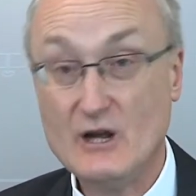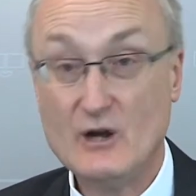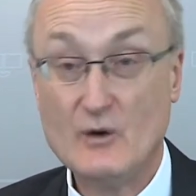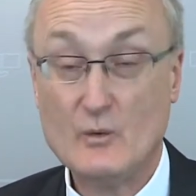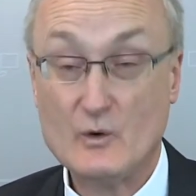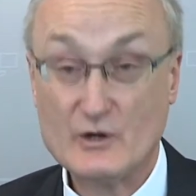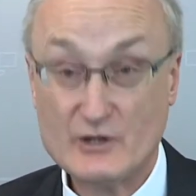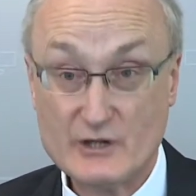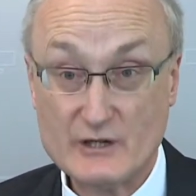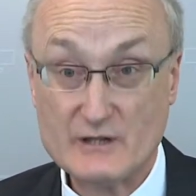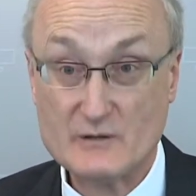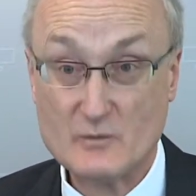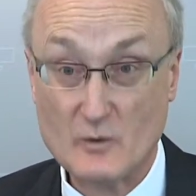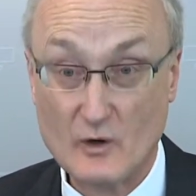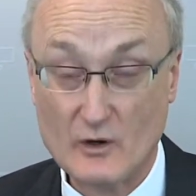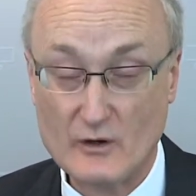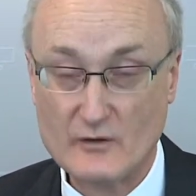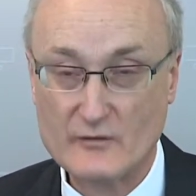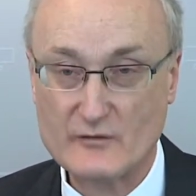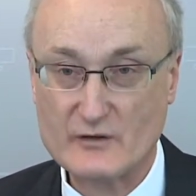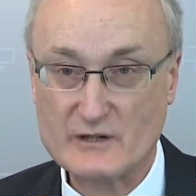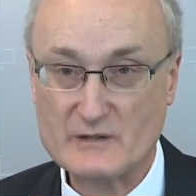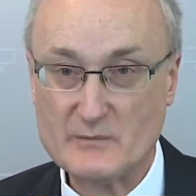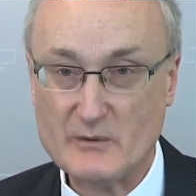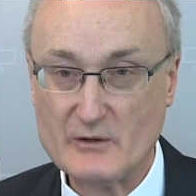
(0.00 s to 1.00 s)
which is
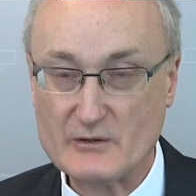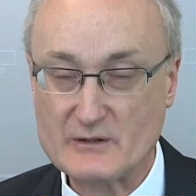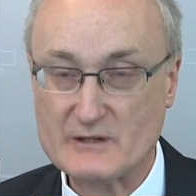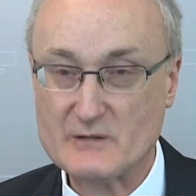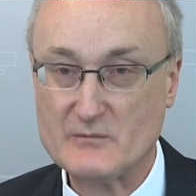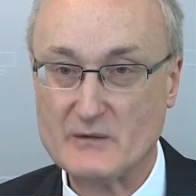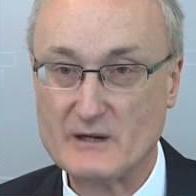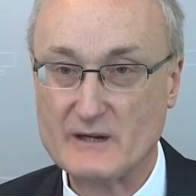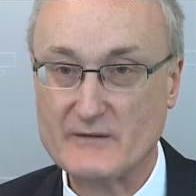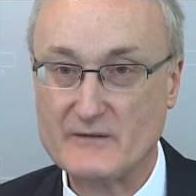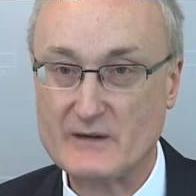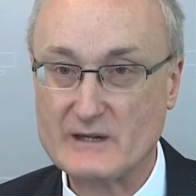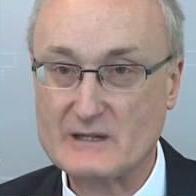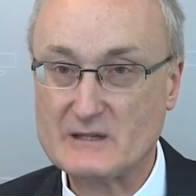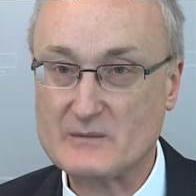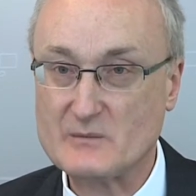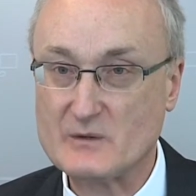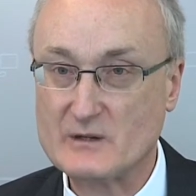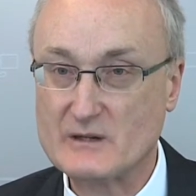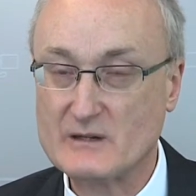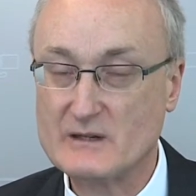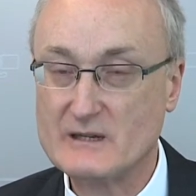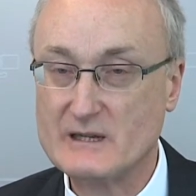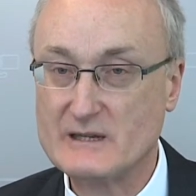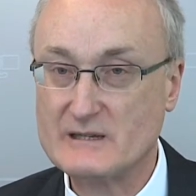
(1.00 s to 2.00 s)
what responsible
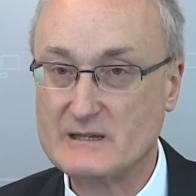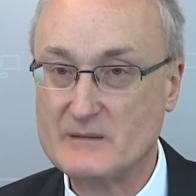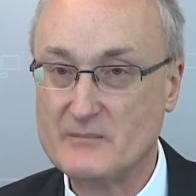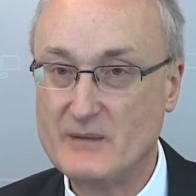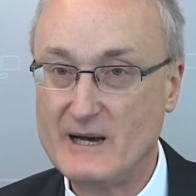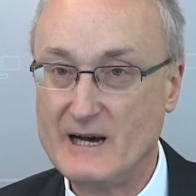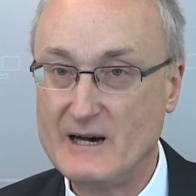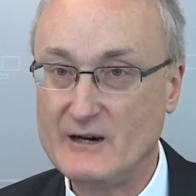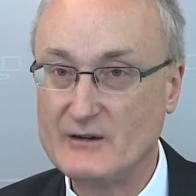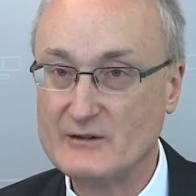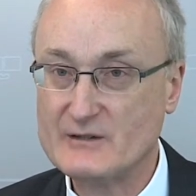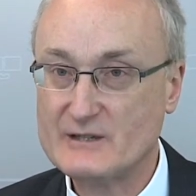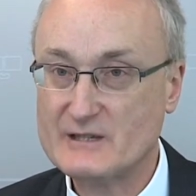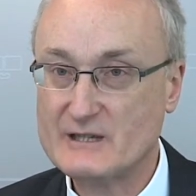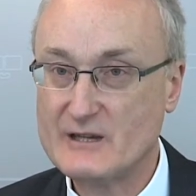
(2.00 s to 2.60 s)
investment is about.